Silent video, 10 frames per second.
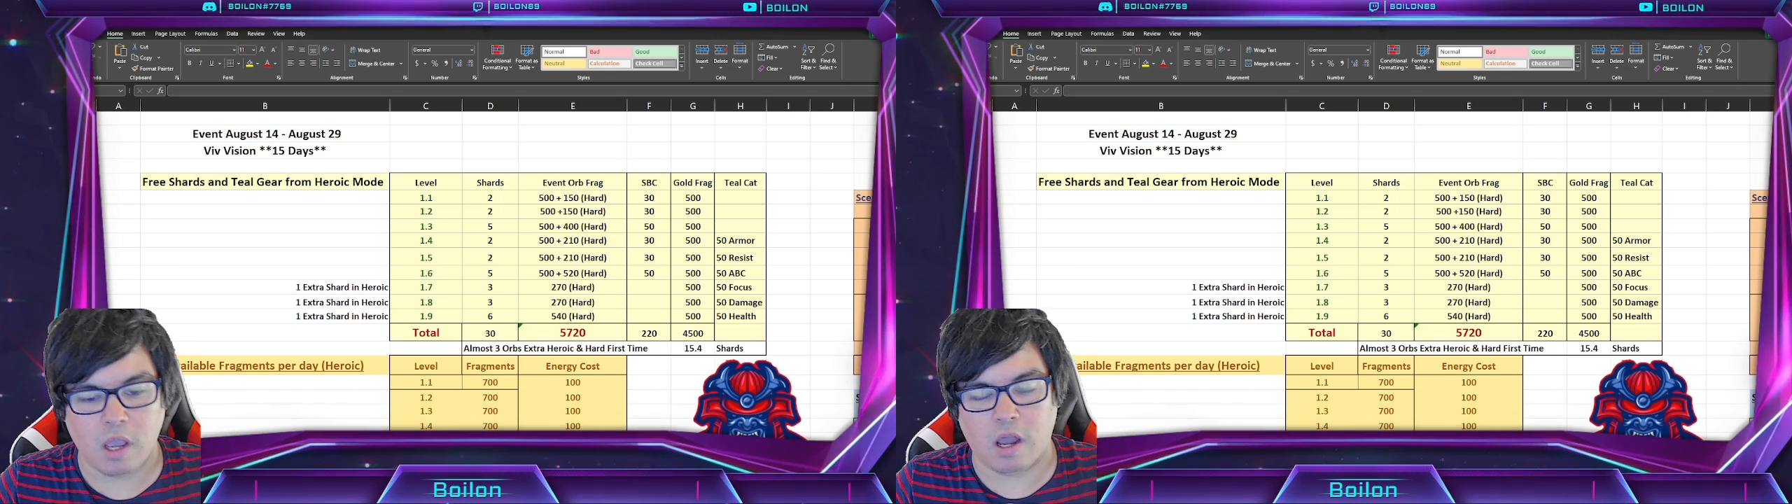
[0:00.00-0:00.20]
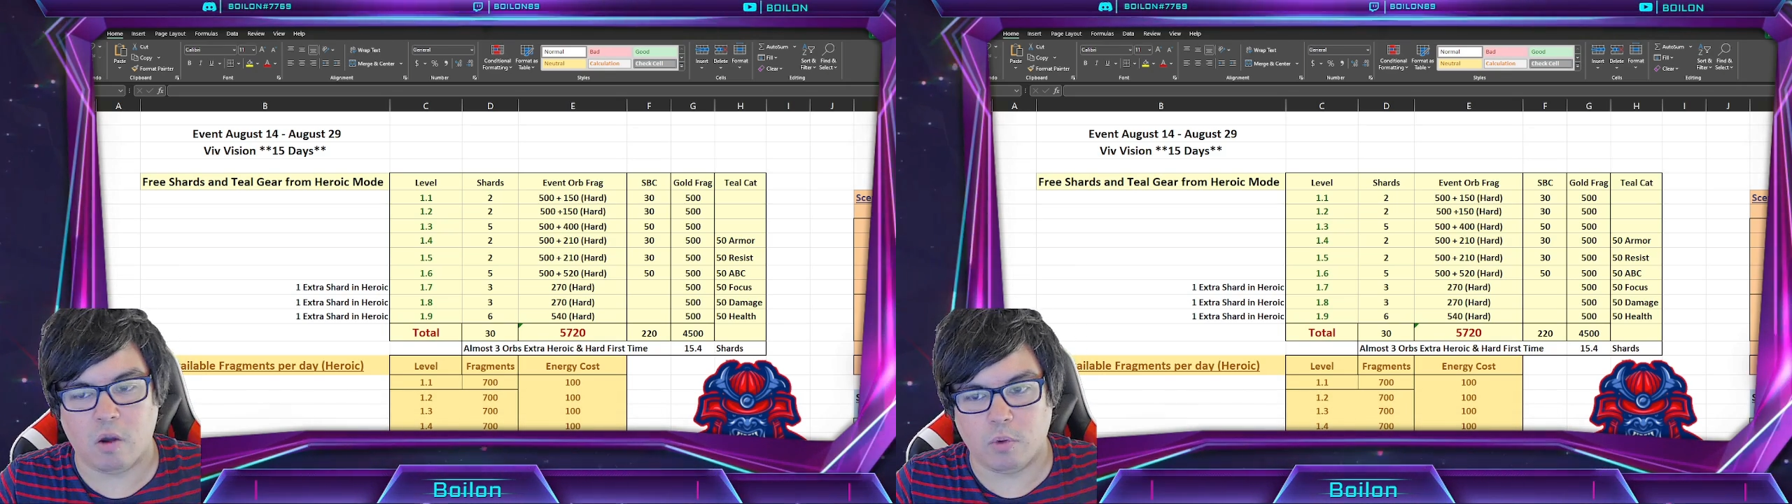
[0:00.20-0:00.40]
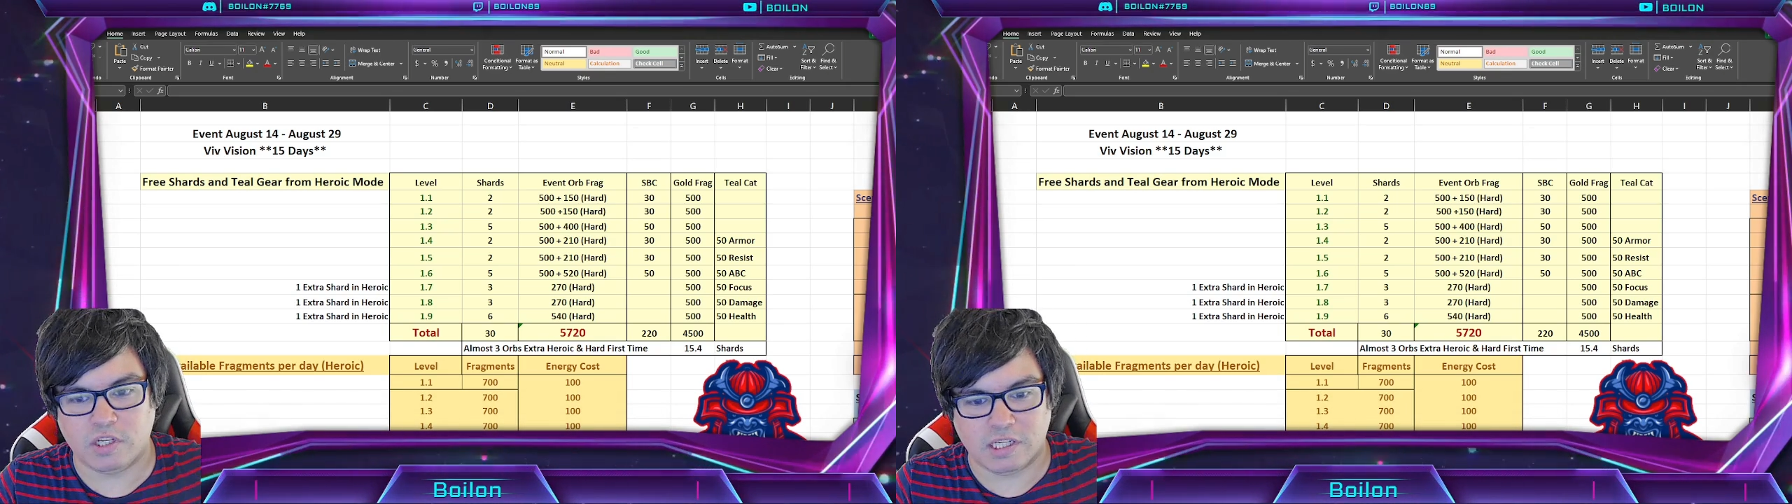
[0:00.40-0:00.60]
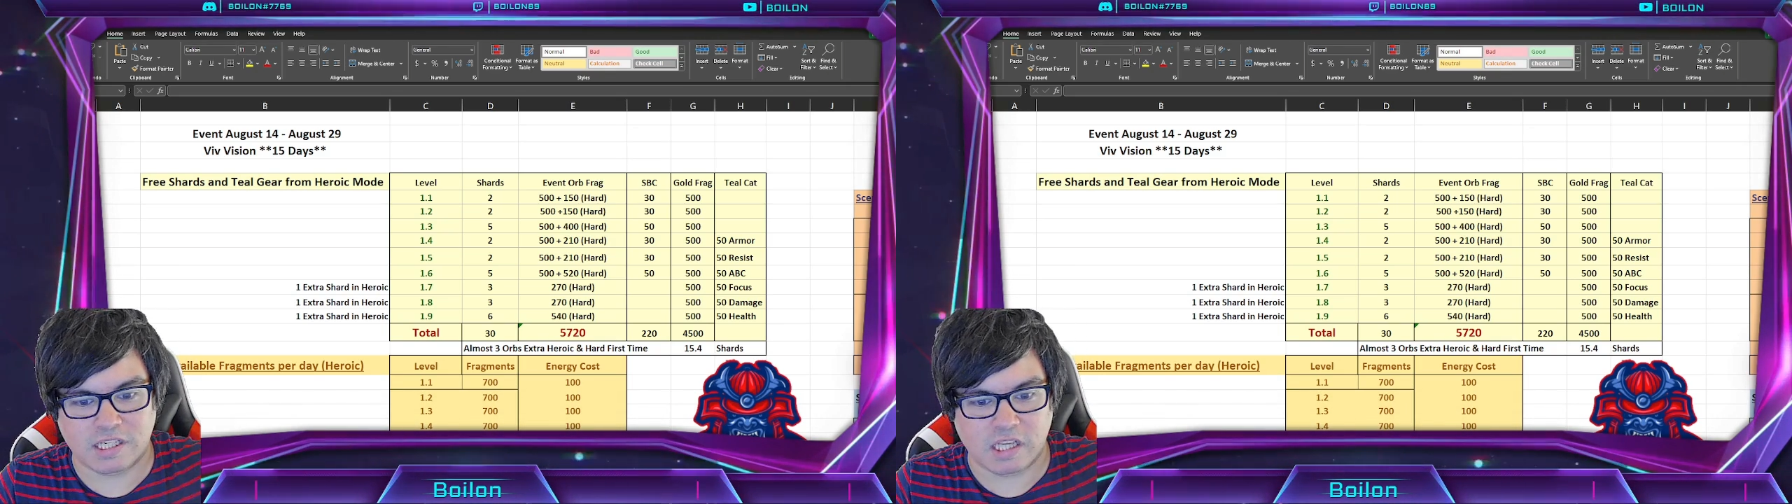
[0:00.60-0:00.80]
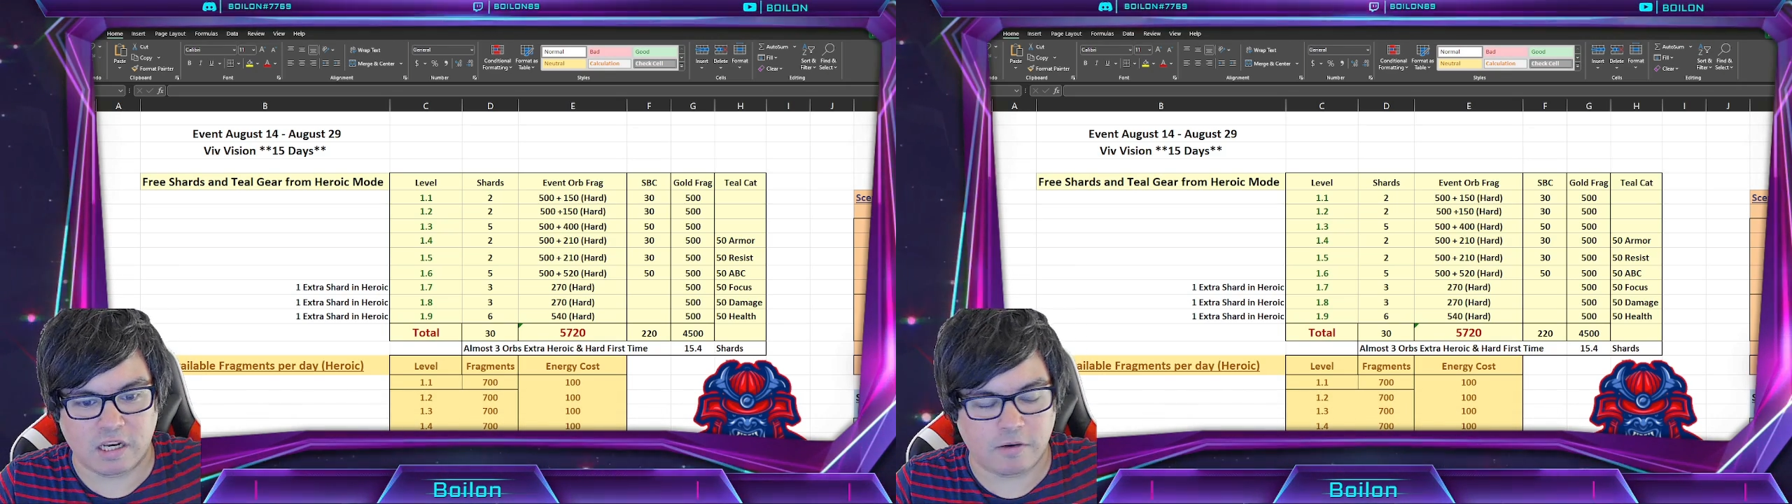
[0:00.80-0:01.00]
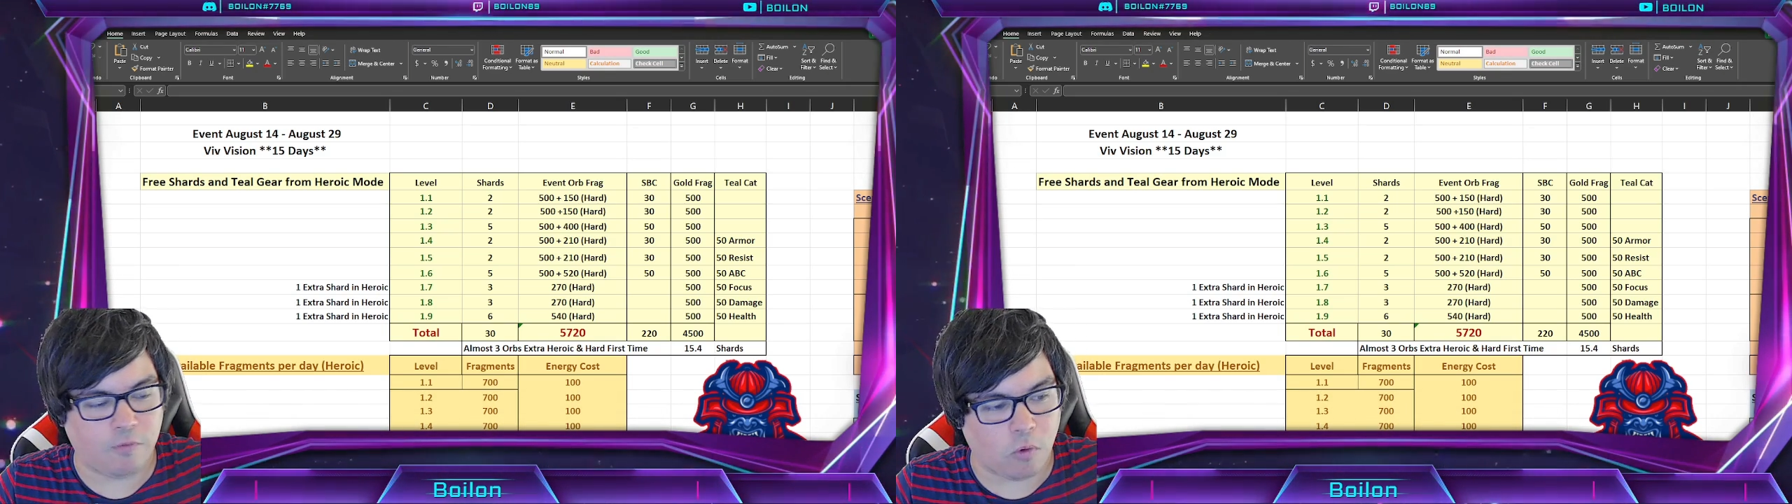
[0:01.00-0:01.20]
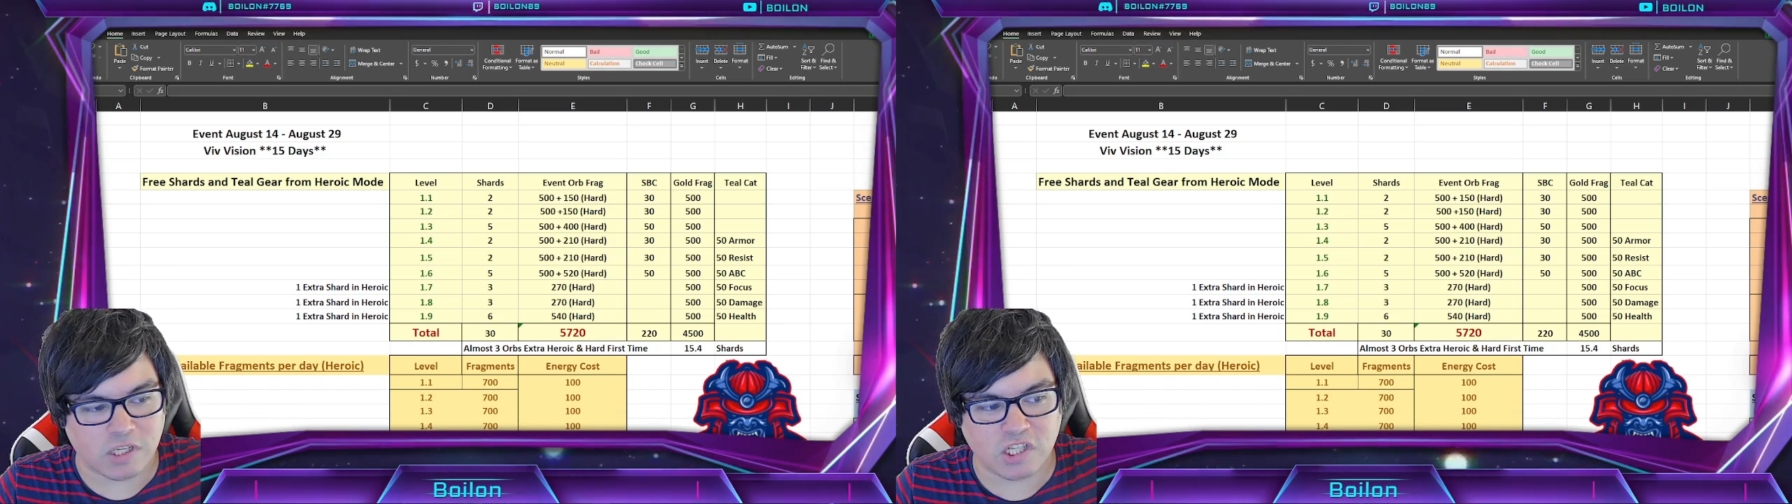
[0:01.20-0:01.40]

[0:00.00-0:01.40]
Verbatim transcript: uh, which is slated for